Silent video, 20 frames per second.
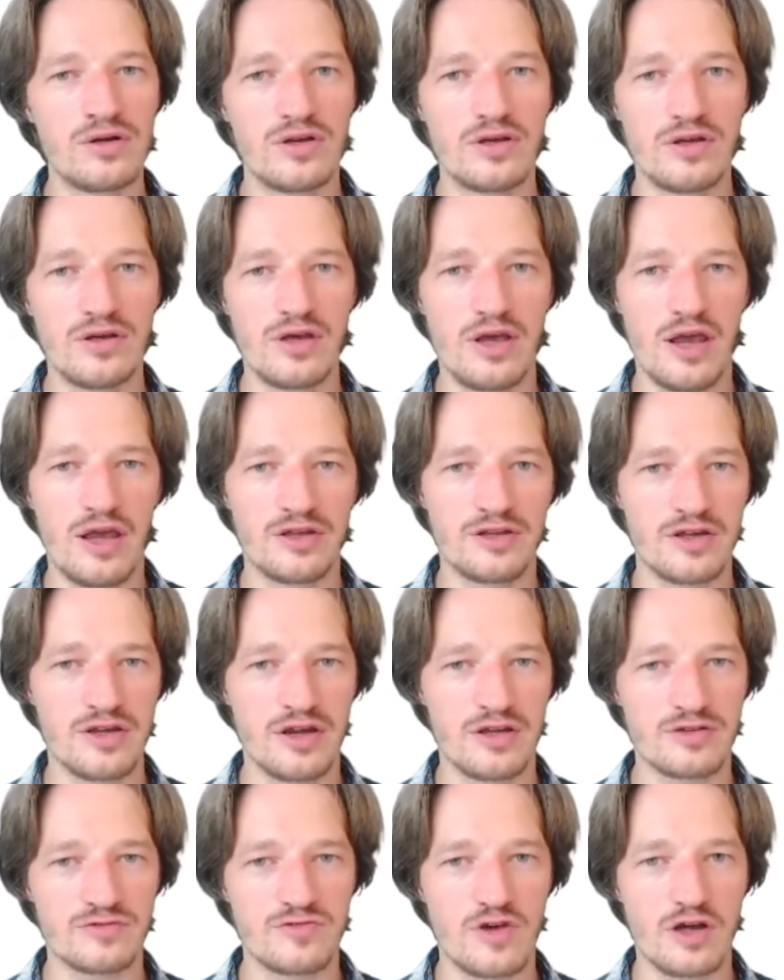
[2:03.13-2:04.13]
it
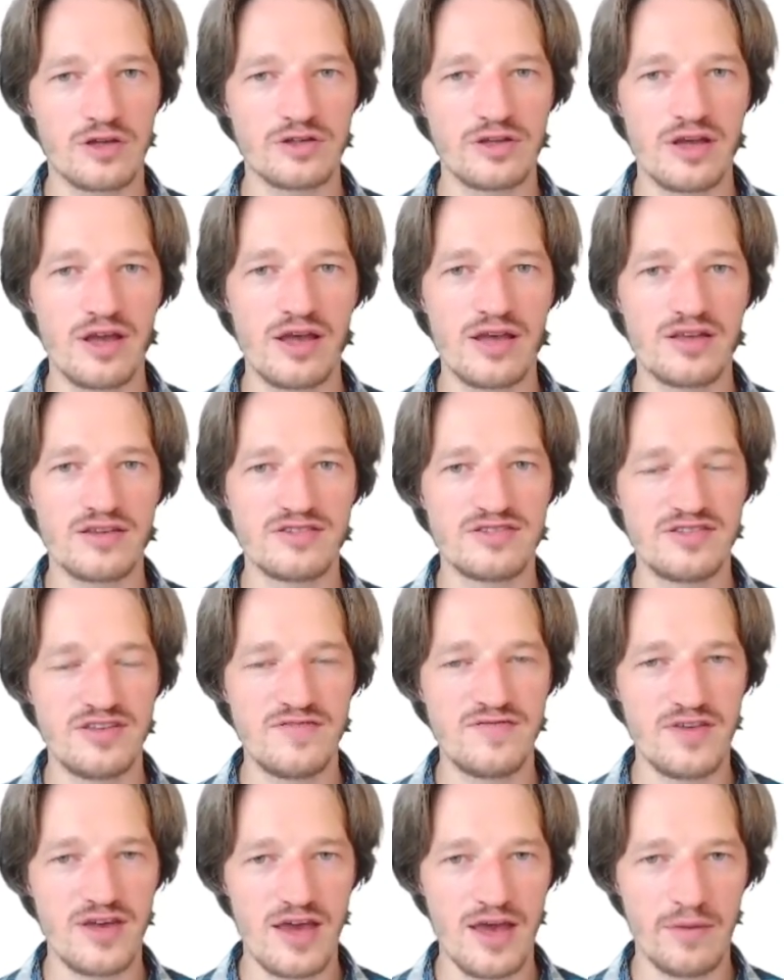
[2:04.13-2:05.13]
can run a
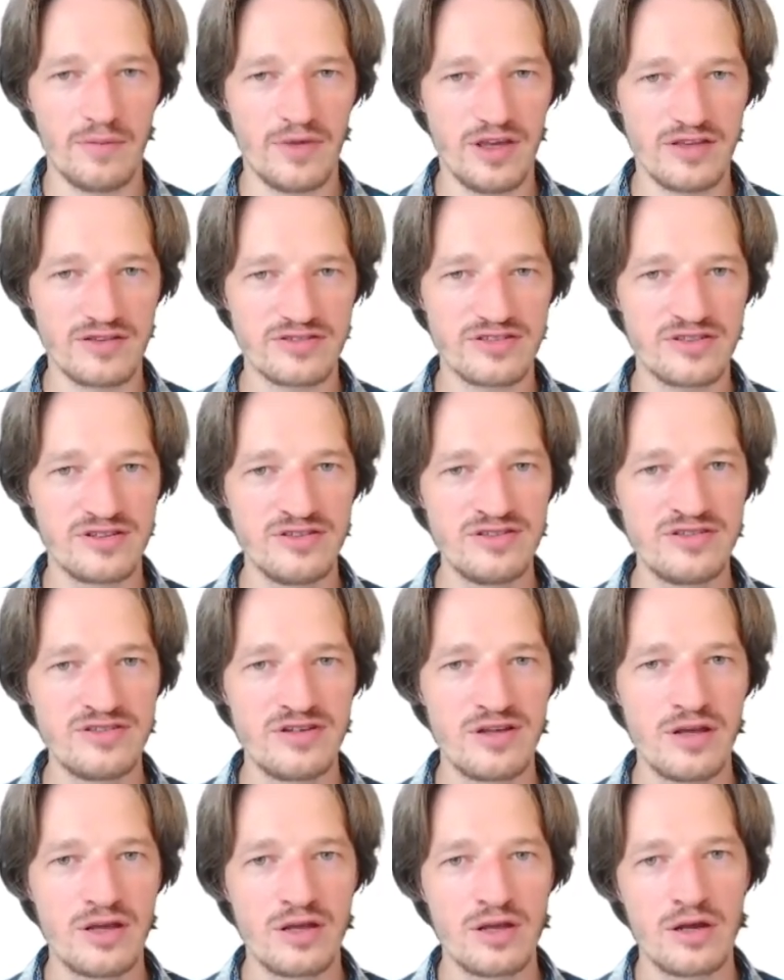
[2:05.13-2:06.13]
ZVM instance,
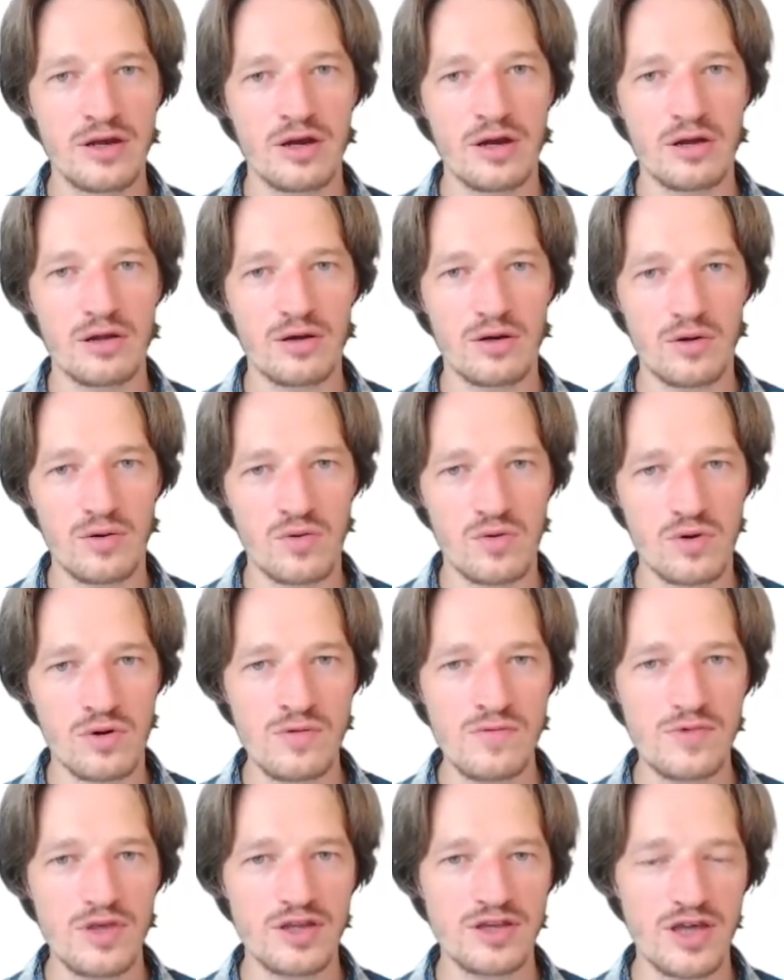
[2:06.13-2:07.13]

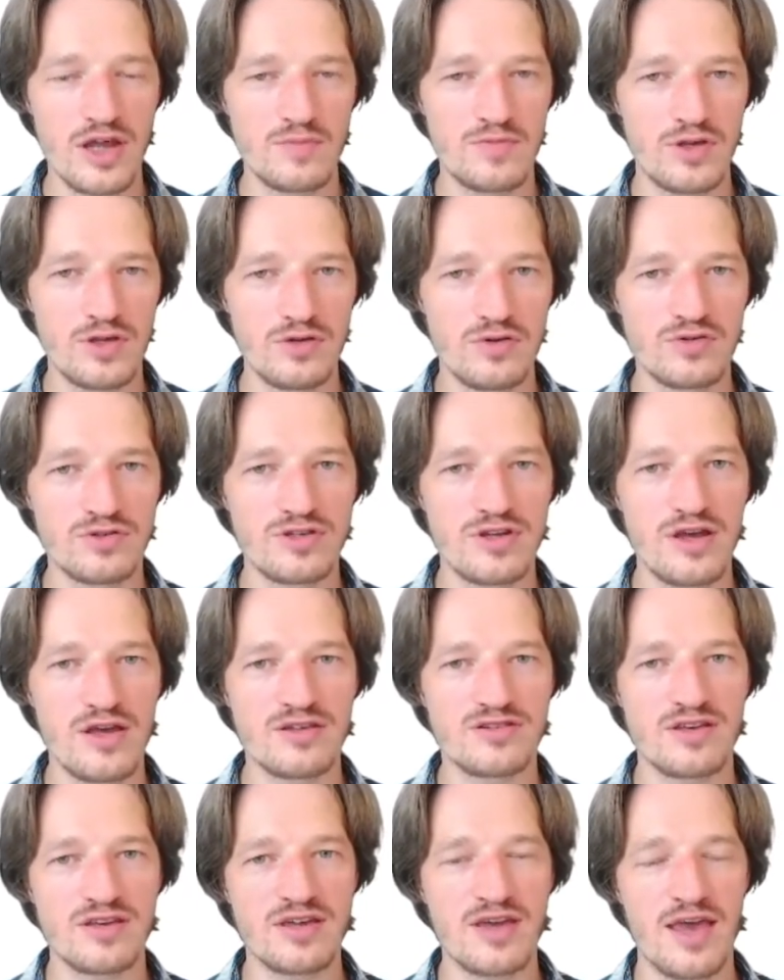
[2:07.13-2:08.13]
or it can be used as
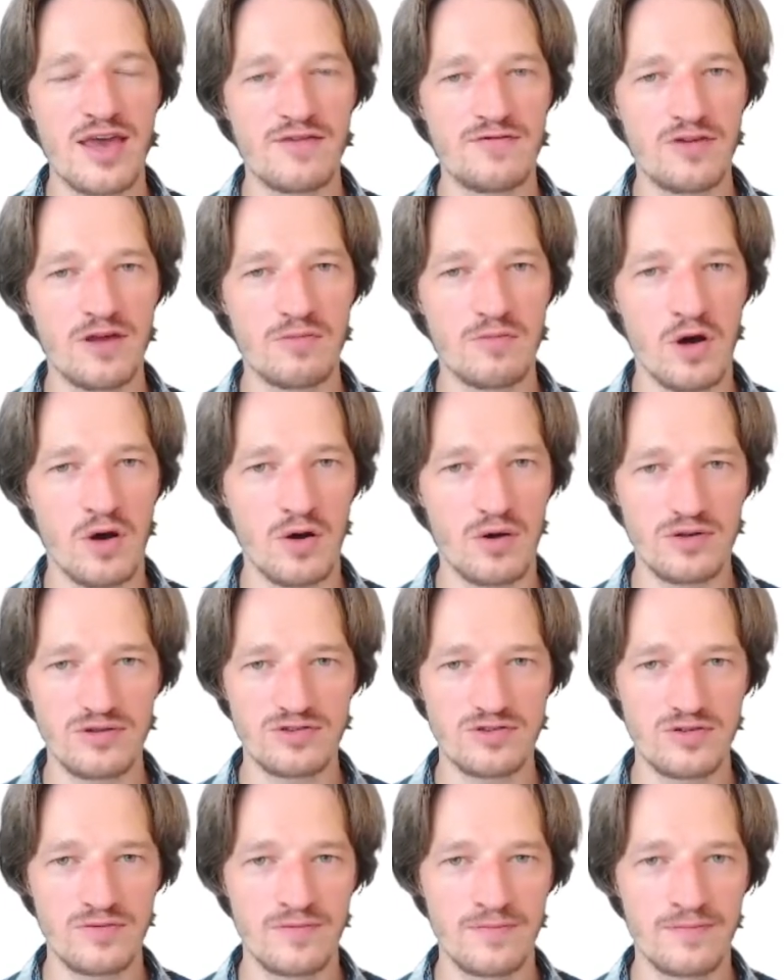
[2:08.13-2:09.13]
a KVM host.